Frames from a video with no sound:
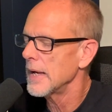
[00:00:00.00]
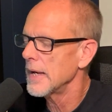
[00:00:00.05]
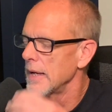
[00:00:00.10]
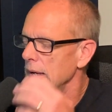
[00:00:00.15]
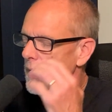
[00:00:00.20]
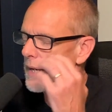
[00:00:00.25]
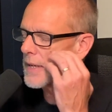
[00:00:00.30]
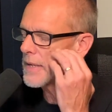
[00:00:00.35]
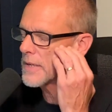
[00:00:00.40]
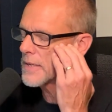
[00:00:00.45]

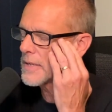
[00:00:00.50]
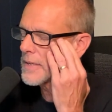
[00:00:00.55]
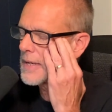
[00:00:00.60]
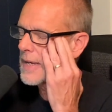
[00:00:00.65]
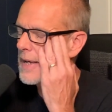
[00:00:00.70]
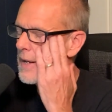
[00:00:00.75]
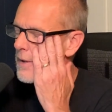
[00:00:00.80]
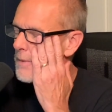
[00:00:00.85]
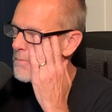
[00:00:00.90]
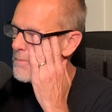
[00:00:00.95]
I just
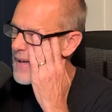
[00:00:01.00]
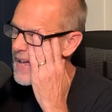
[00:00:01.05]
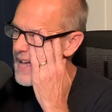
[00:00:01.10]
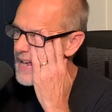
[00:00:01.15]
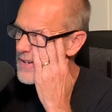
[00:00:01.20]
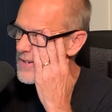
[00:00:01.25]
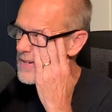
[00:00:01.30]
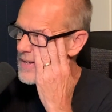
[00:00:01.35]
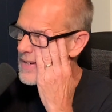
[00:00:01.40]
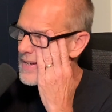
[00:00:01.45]
can't
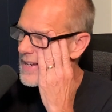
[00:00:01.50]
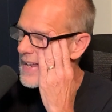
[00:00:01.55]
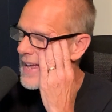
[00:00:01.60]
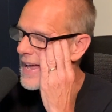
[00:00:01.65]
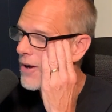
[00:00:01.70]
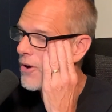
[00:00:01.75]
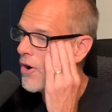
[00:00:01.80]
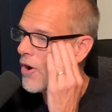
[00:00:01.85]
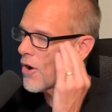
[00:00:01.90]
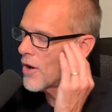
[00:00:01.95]
imagine
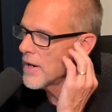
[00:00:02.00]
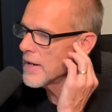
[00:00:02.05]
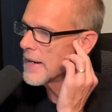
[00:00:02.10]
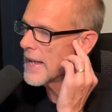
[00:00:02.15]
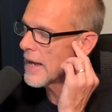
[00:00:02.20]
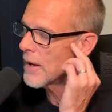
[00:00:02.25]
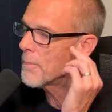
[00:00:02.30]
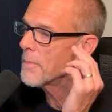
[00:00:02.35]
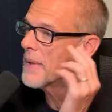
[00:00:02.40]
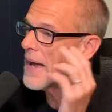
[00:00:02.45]
how hard
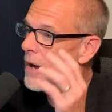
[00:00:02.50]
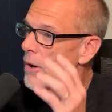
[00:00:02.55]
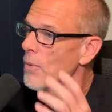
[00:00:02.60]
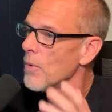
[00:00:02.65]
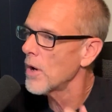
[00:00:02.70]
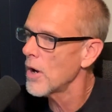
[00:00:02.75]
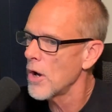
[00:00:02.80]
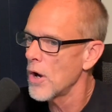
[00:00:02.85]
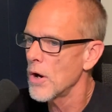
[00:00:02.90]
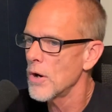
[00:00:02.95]
how, how
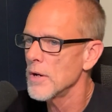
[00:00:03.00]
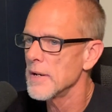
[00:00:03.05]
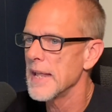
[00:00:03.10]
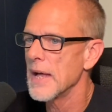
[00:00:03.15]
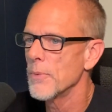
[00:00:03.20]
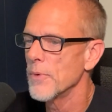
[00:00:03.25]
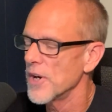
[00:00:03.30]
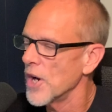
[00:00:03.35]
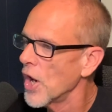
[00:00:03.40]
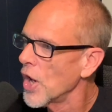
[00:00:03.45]
hard
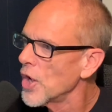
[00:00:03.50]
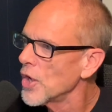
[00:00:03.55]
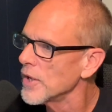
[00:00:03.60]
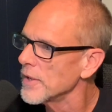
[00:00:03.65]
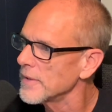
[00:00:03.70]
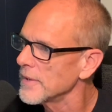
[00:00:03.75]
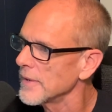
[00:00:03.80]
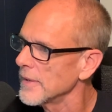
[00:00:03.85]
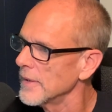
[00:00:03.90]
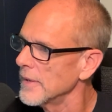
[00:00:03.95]
that would
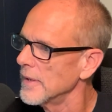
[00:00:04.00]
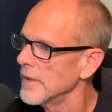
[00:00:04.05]
hurt.